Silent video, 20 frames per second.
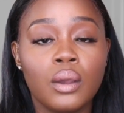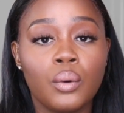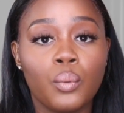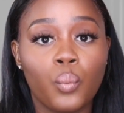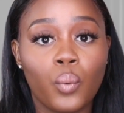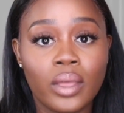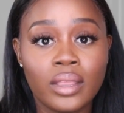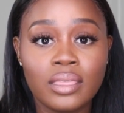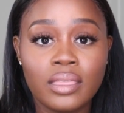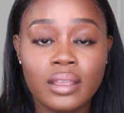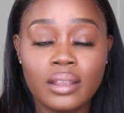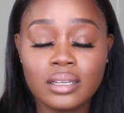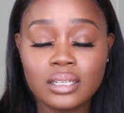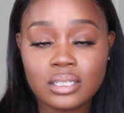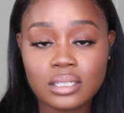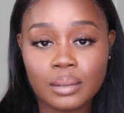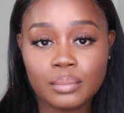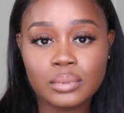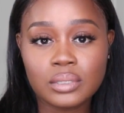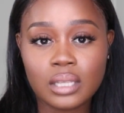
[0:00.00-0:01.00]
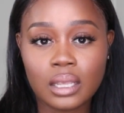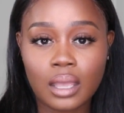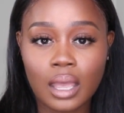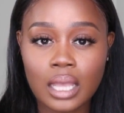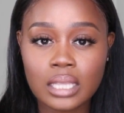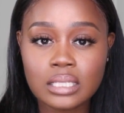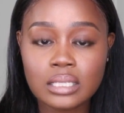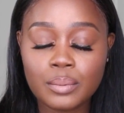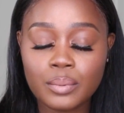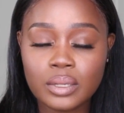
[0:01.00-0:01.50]
when they ship to
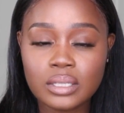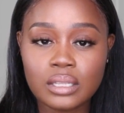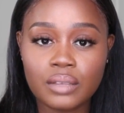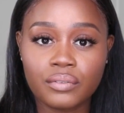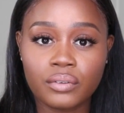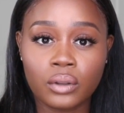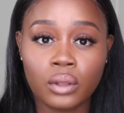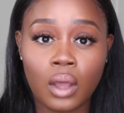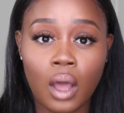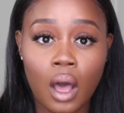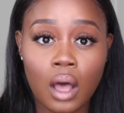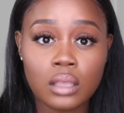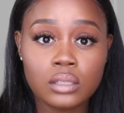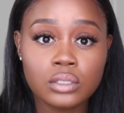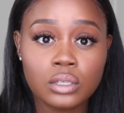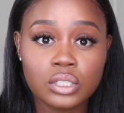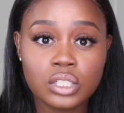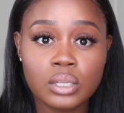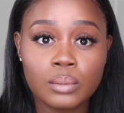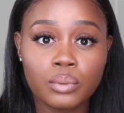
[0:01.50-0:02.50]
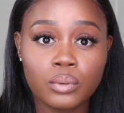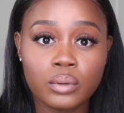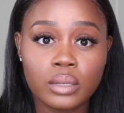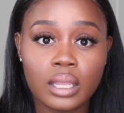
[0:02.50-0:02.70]
customers if it'll also ship through